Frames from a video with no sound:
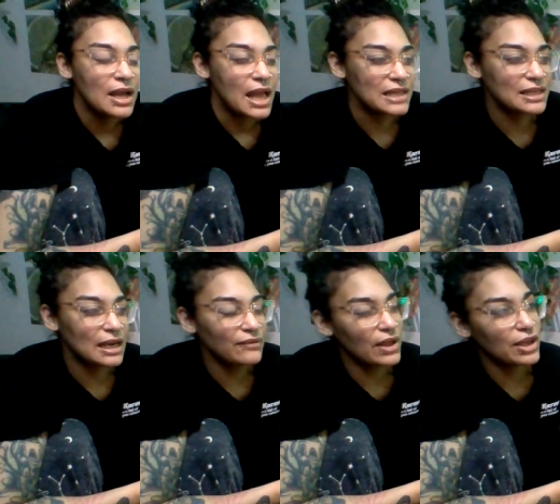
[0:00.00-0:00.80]
it's
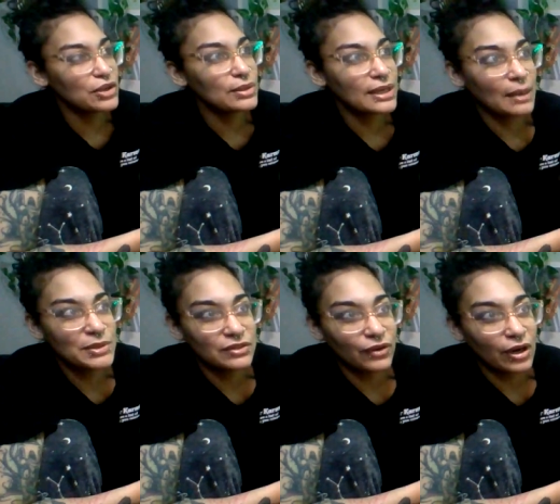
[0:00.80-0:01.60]
kind of like you look at a
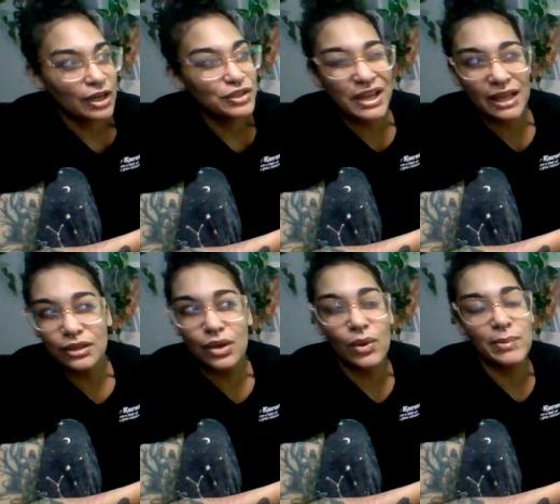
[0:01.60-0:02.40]
piece of art and you can't
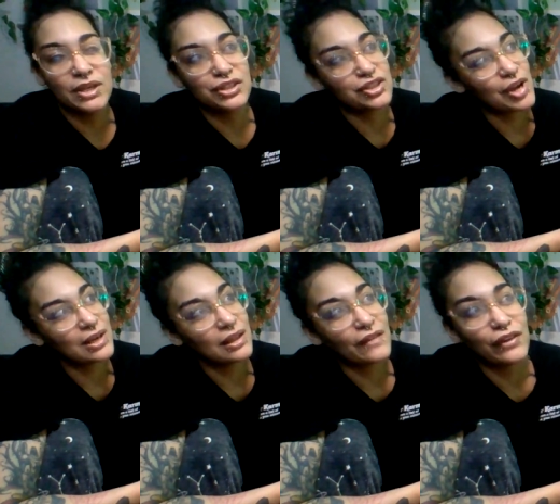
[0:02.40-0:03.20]
look away because you're trying
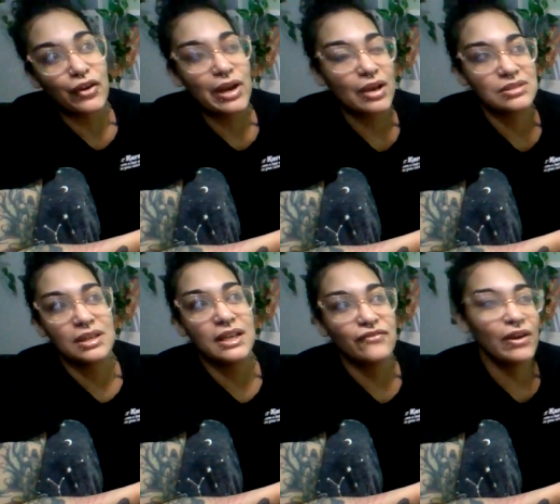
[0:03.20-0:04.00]
to like figure it out,
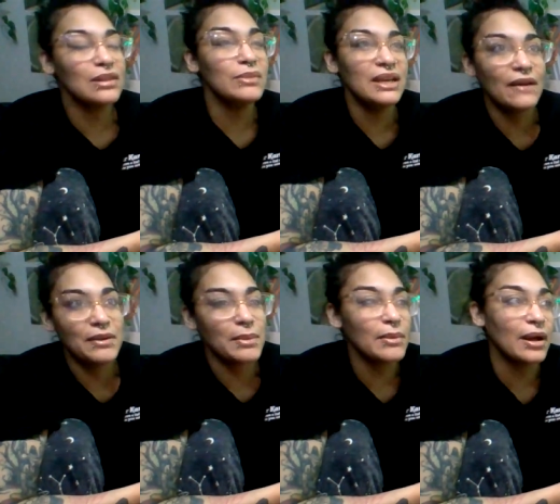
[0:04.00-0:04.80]
study it, find the meaning of
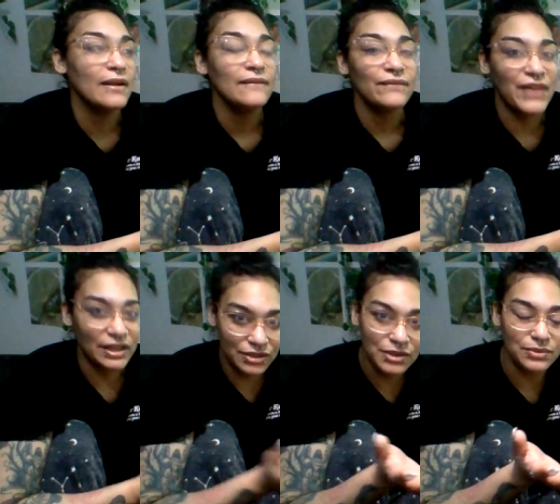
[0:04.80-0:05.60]
it, blah blah.
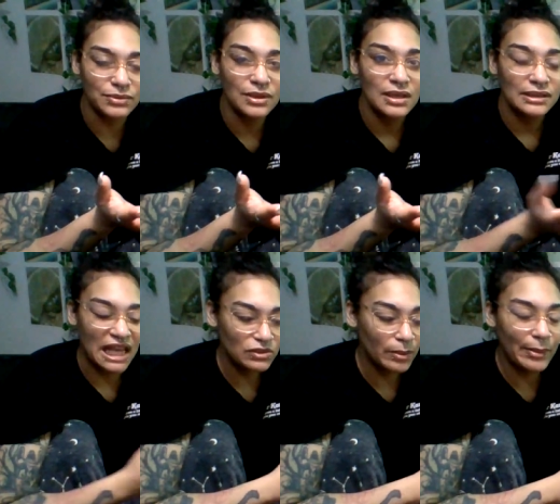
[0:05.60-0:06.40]
That's you.
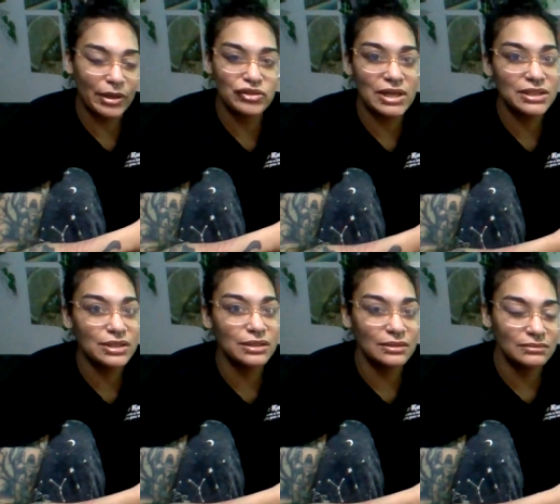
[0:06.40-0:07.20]
That's what people are trying
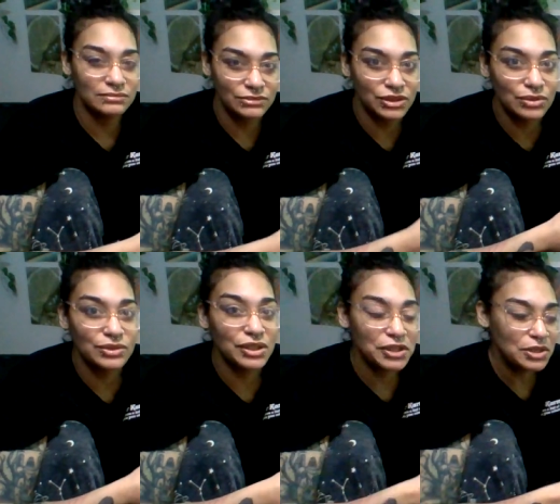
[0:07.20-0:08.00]
to do
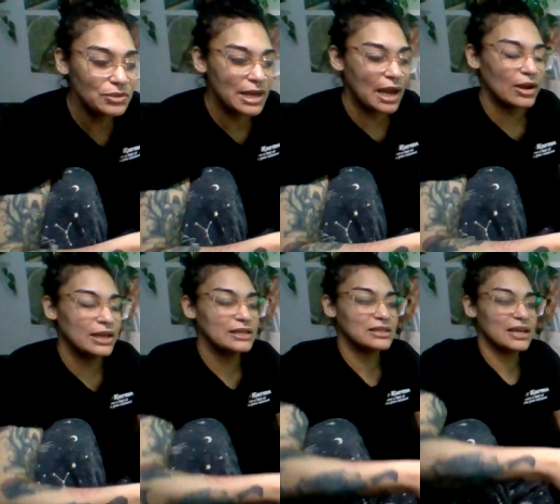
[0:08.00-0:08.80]
to you now. And
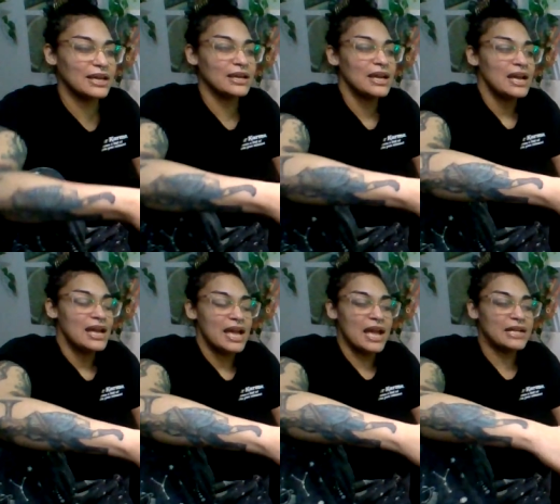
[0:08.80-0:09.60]
it's like,
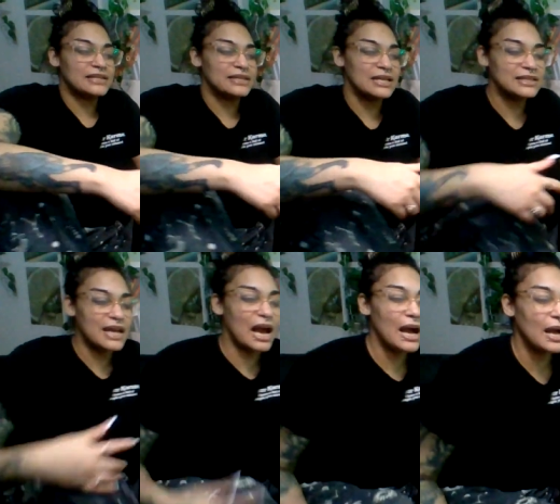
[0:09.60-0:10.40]
it's
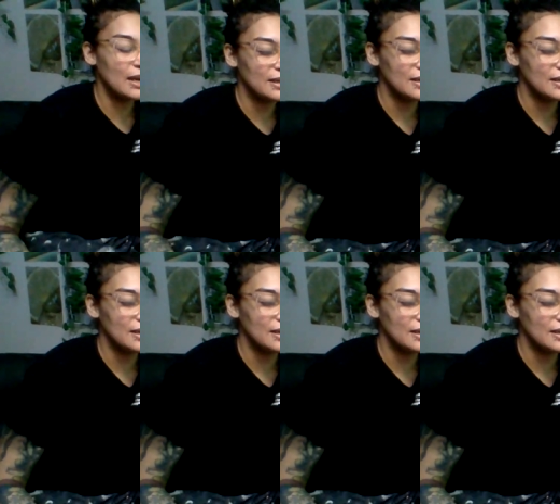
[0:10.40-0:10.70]
not